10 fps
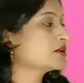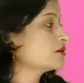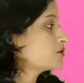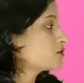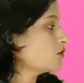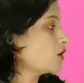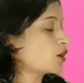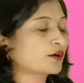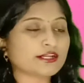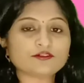So
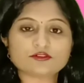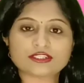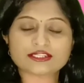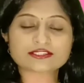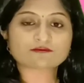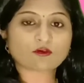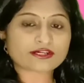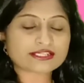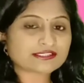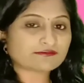according to this,
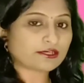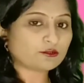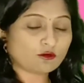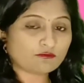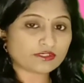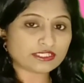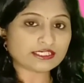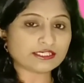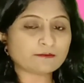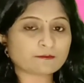what is the value of
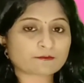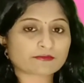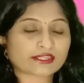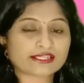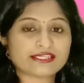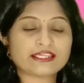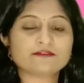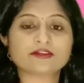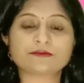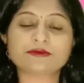E? E
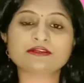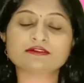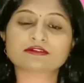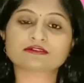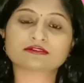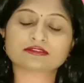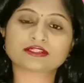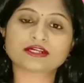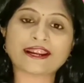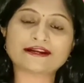will be
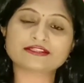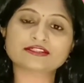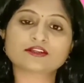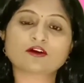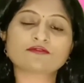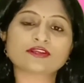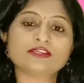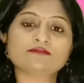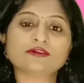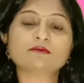the addition of
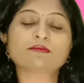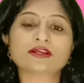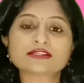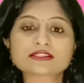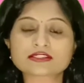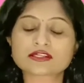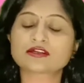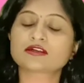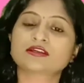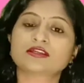E1 plus
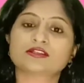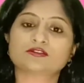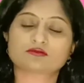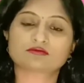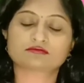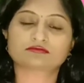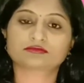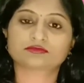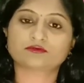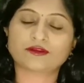E2.
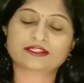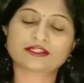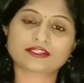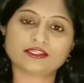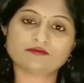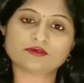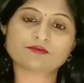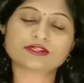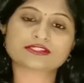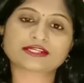Vector E1
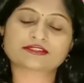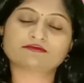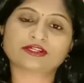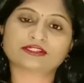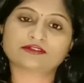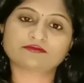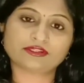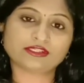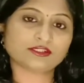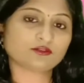plus vector
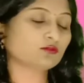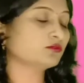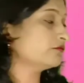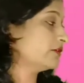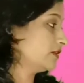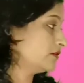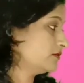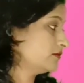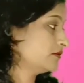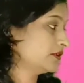E2 will
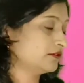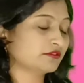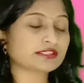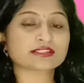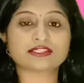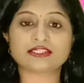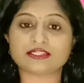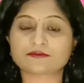give us E.